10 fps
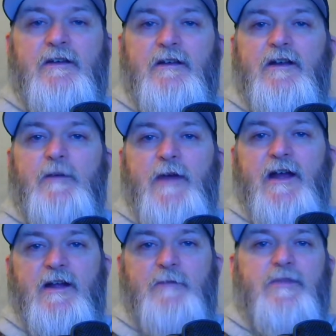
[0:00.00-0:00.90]
a
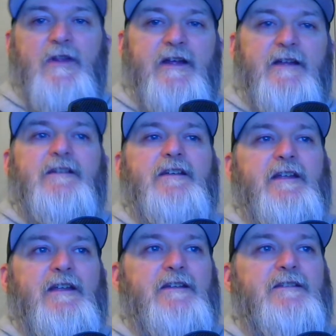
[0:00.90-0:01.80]
backup plan,
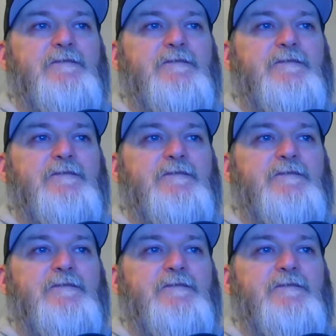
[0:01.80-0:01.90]
and